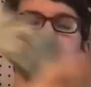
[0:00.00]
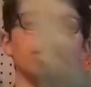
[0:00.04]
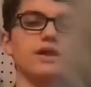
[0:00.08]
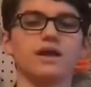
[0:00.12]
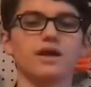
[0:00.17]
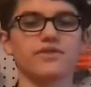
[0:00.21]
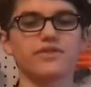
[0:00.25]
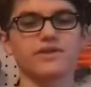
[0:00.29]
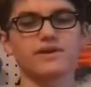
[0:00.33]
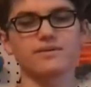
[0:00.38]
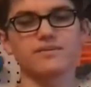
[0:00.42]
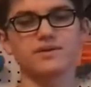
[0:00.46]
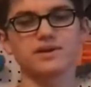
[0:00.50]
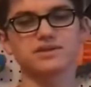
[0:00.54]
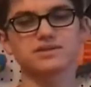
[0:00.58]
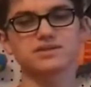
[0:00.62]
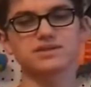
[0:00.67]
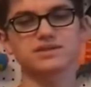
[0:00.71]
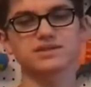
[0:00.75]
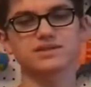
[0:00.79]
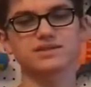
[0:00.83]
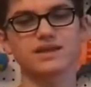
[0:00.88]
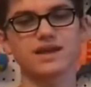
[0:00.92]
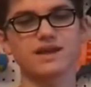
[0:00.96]
Nothing much
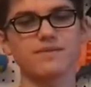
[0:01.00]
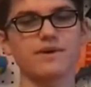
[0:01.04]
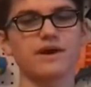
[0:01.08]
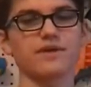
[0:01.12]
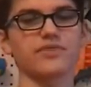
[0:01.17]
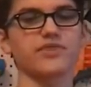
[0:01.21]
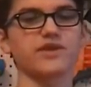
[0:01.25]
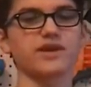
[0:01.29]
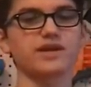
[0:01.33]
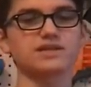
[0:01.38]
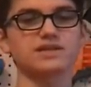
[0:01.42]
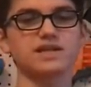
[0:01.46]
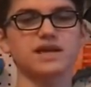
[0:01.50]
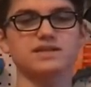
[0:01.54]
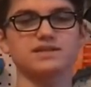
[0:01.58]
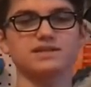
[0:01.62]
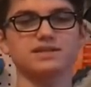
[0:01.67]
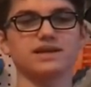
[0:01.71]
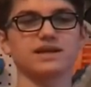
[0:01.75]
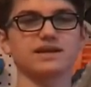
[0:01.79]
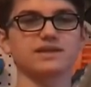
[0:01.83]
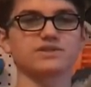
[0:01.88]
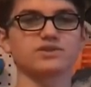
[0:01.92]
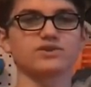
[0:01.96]
to say about this. Has
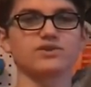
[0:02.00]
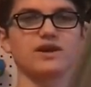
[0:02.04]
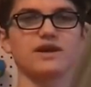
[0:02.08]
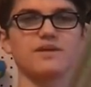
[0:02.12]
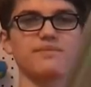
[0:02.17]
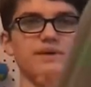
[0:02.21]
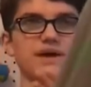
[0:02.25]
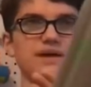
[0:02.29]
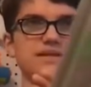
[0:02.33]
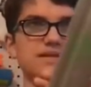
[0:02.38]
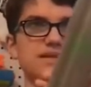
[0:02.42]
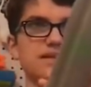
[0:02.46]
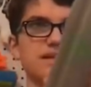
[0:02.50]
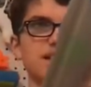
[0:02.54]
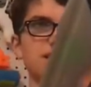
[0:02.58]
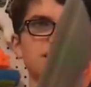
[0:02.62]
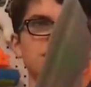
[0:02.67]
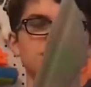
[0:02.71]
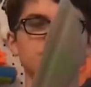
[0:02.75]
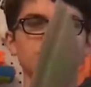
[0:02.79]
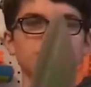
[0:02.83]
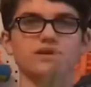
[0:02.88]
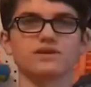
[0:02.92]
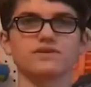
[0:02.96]
a nice grip, has a
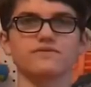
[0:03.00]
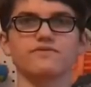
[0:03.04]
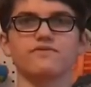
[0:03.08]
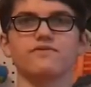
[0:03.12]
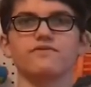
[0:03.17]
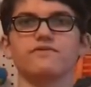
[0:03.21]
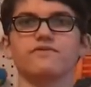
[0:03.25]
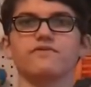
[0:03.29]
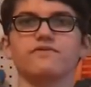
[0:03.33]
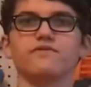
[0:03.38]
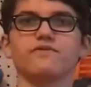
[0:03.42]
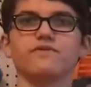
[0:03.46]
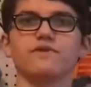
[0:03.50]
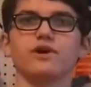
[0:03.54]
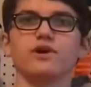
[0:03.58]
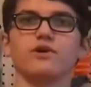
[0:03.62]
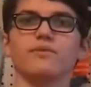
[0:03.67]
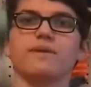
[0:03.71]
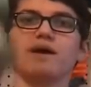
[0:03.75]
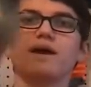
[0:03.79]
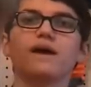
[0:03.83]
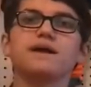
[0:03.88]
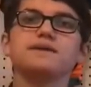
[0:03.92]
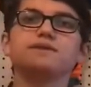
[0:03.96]
nice looking
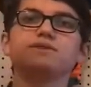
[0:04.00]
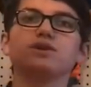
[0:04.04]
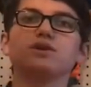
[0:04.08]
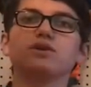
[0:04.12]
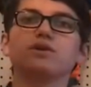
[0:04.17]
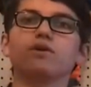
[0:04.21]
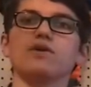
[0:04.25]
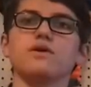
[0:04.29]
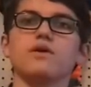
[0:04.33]
foam edge,